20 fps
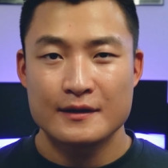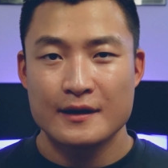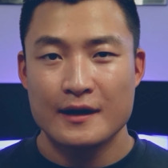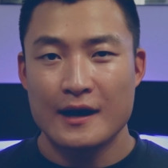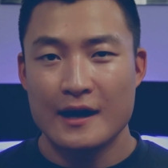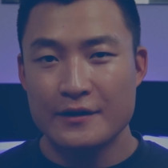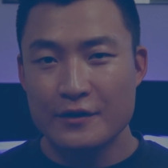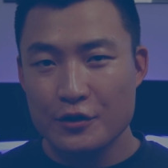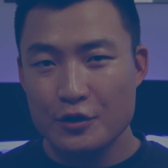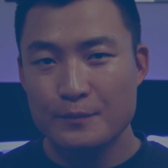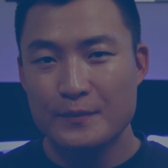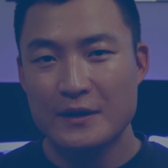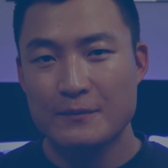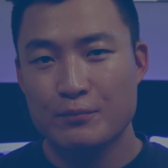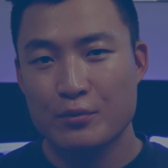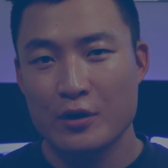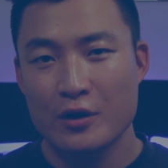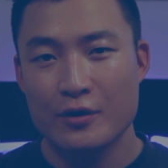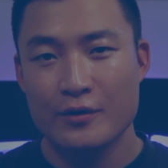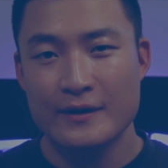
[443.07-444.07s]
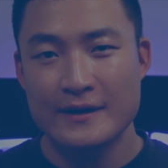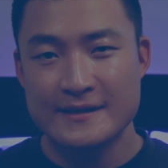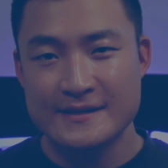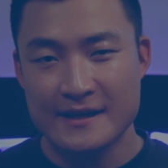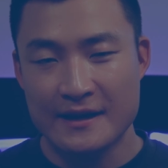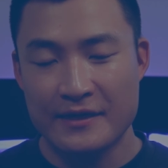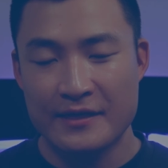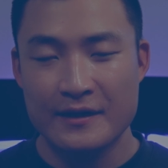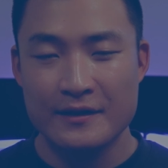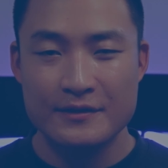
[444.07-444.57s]
Another big pro is I
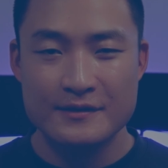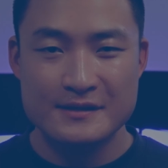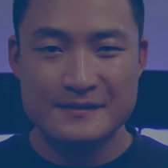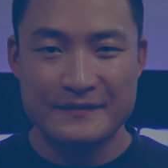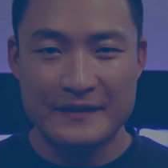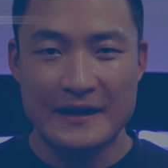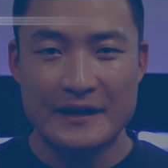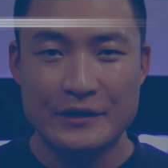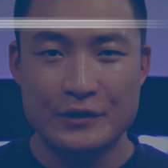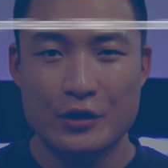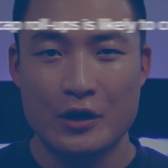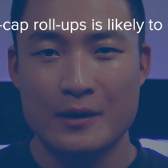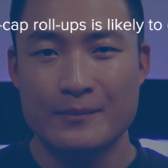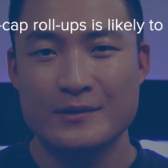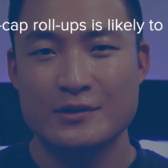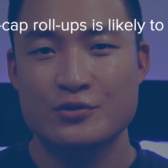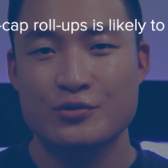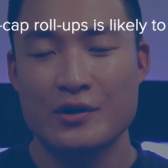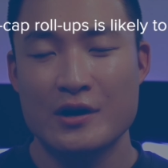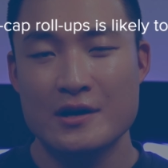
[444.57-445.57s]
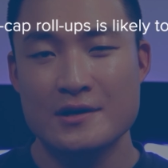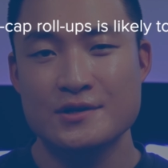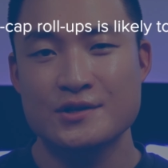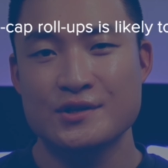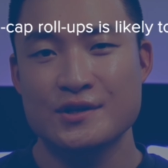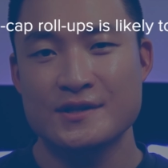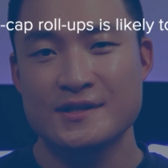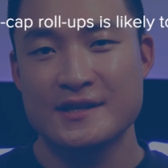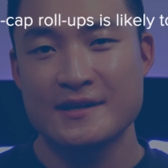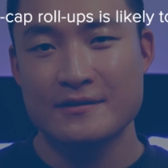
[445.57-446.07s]
think this value arbitrage
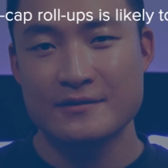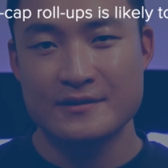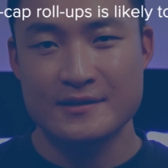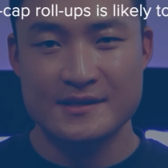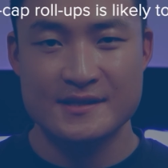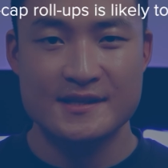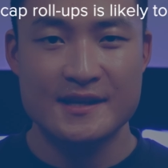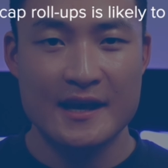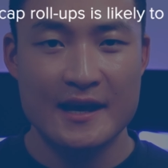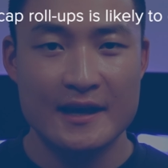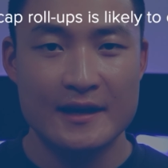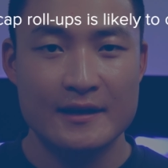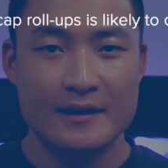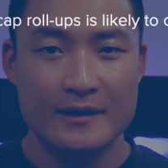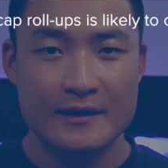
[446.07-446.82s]
is here to stay.